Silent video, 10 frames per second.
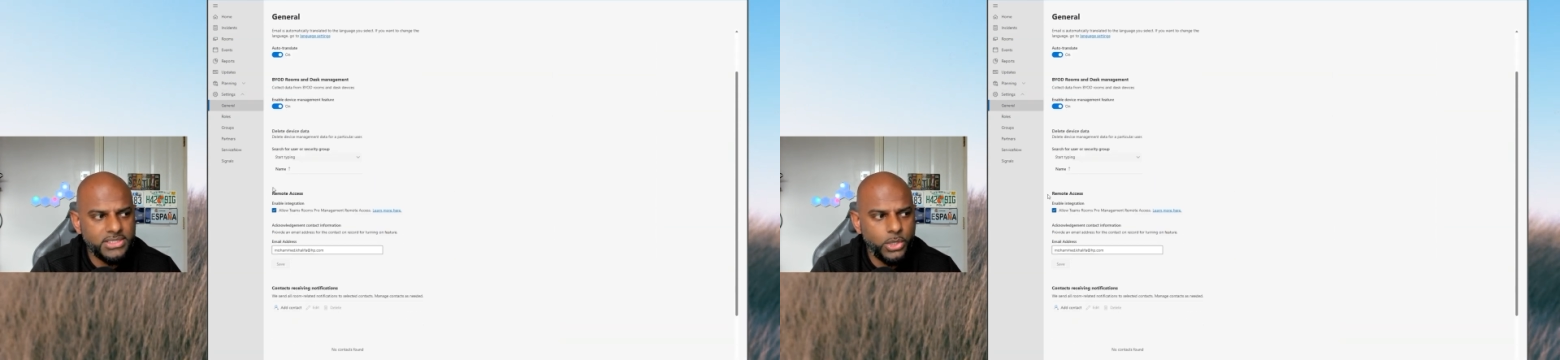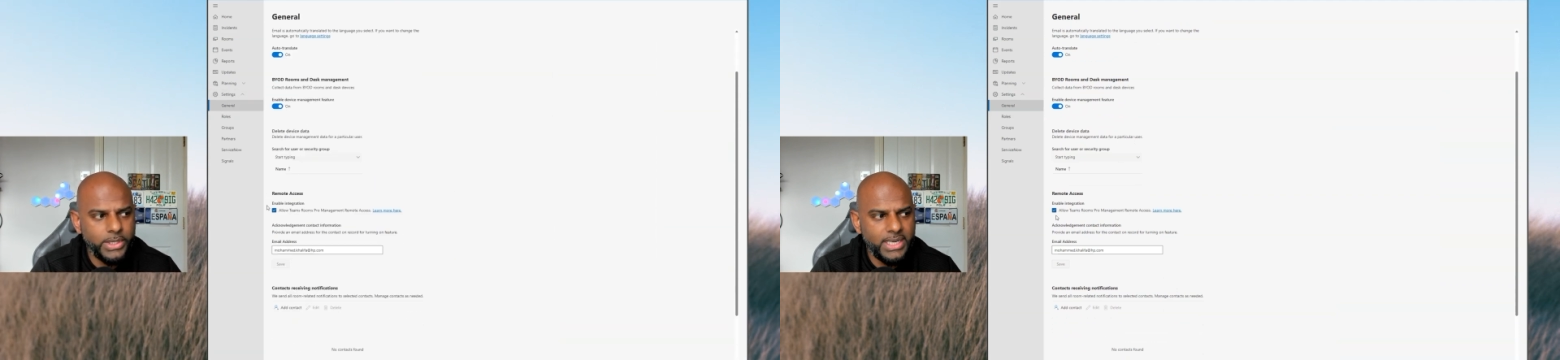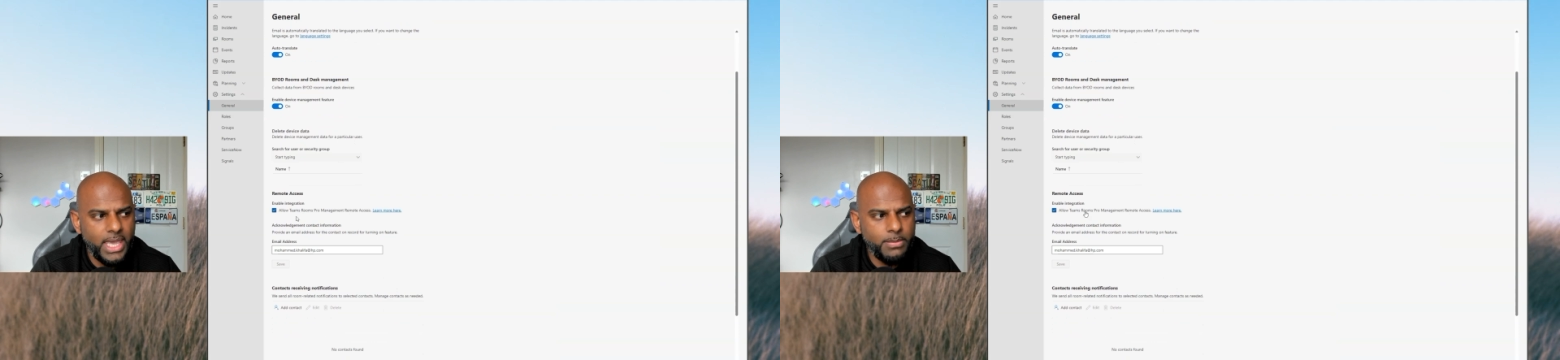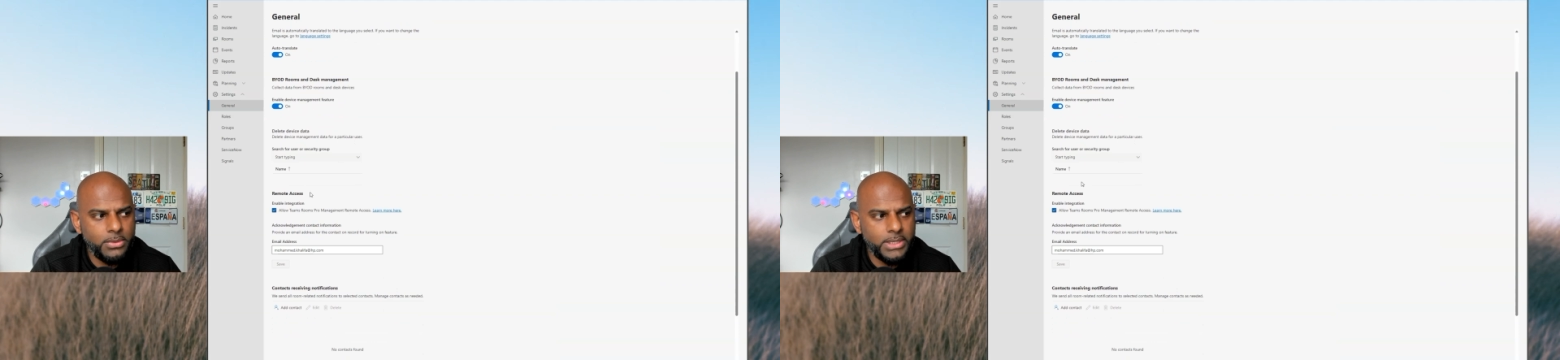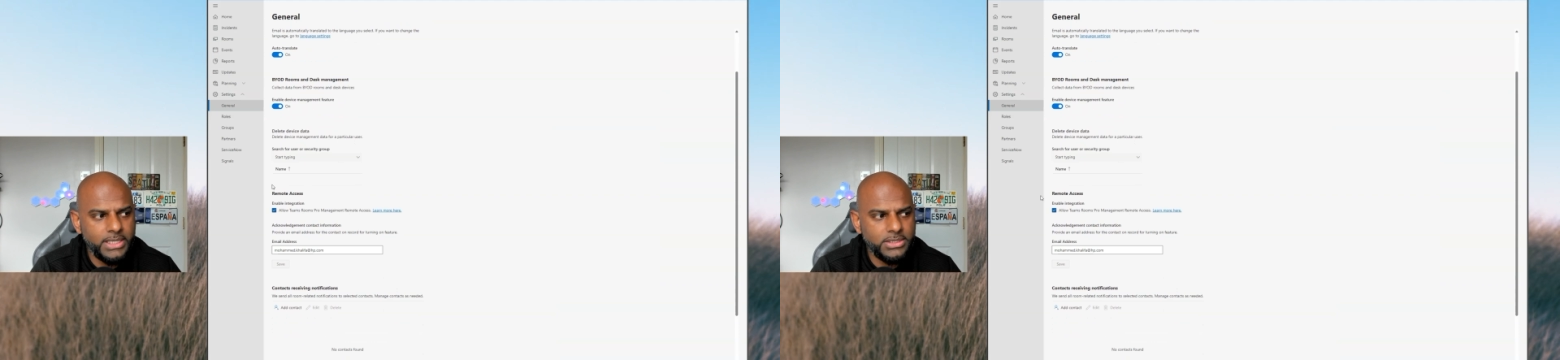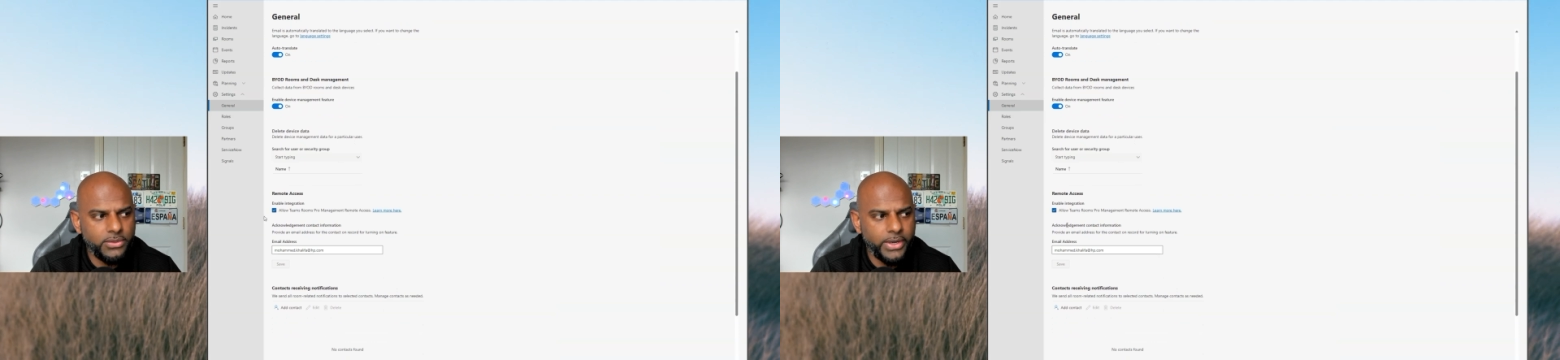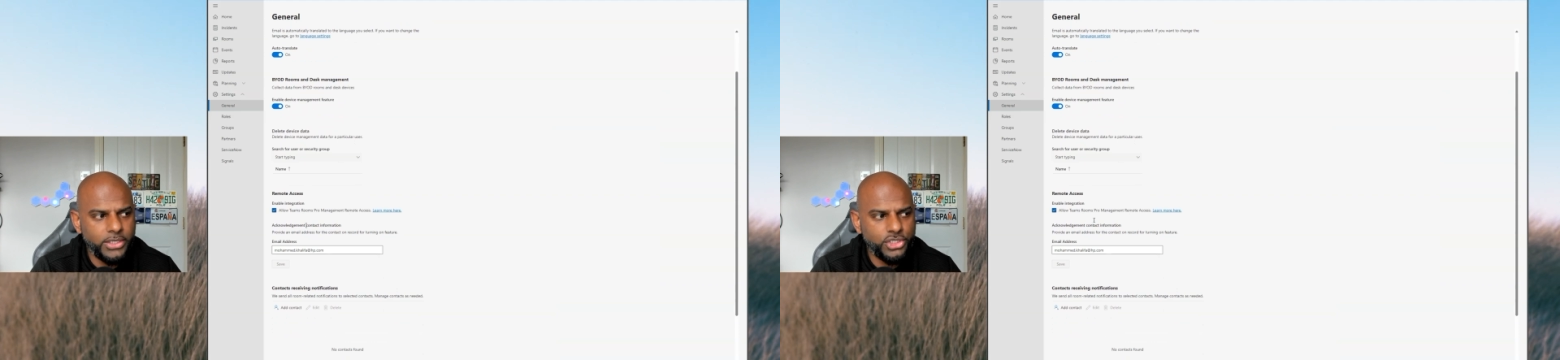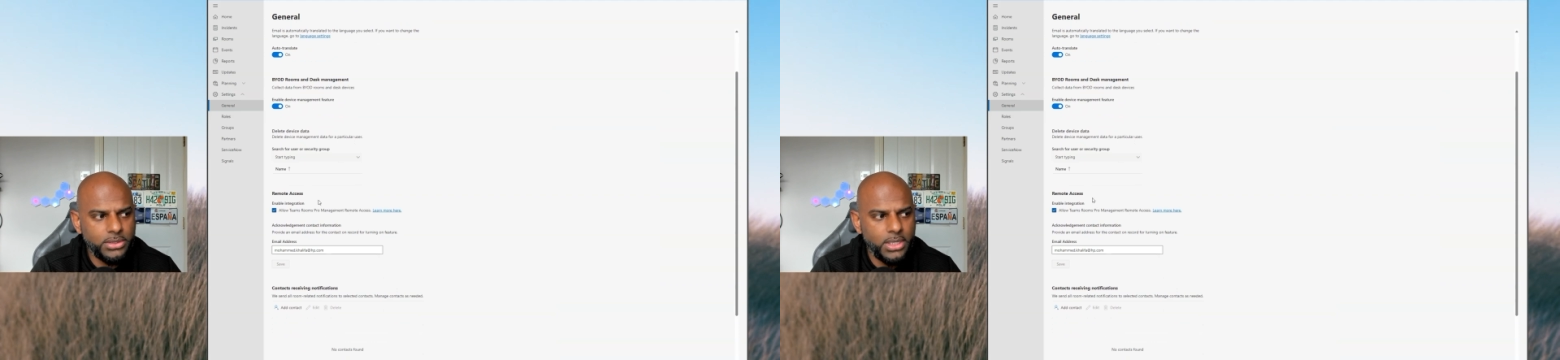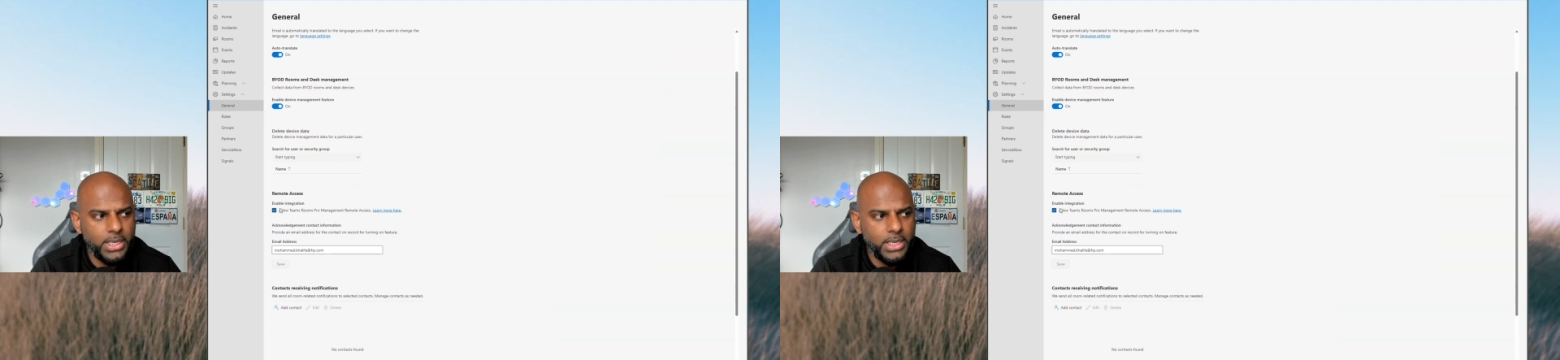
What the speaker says: So enable integration,